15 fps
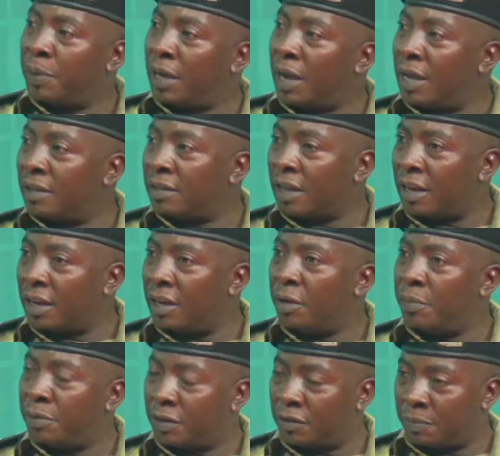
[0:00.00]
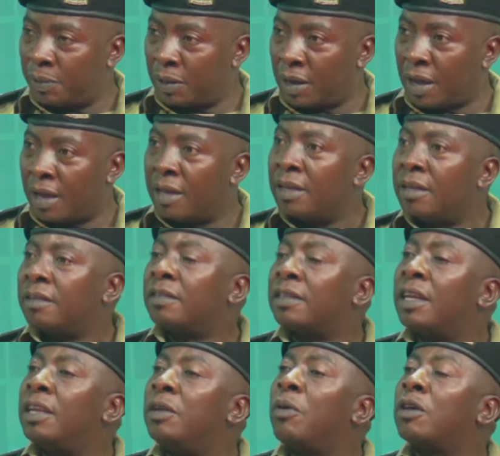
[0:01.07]
yesterday, deputy speaker,
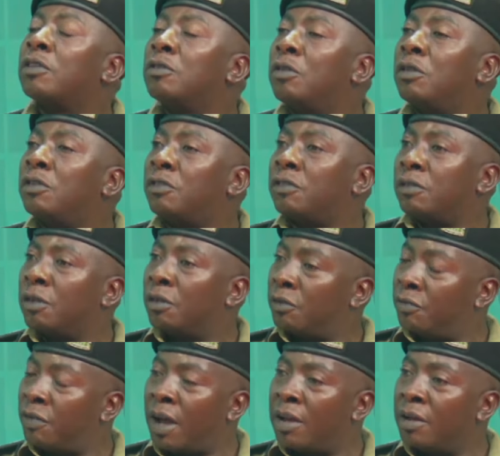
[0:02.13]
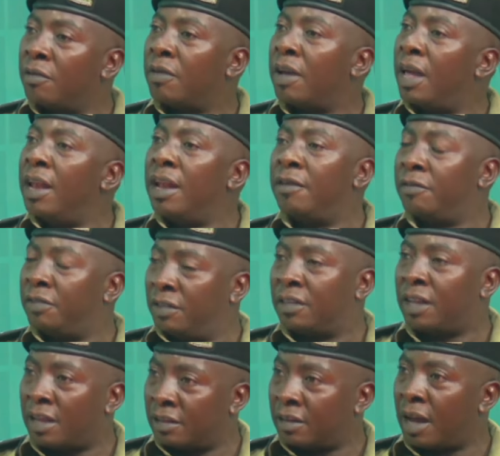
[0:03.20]
said he was not notified of any
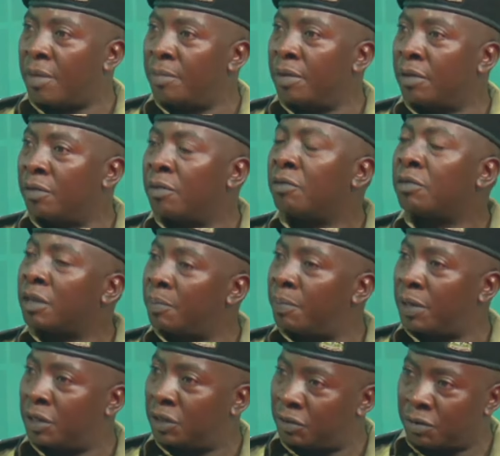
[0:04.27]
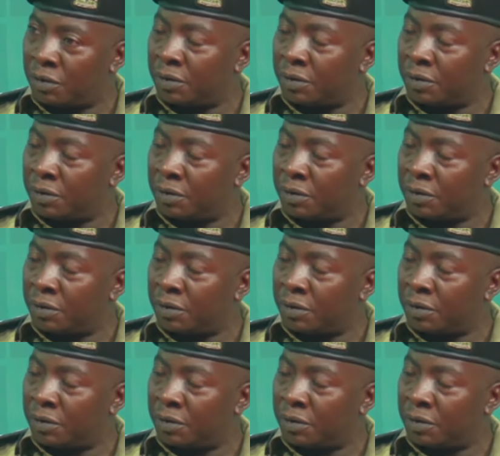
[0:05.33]
visitors coming with a petition.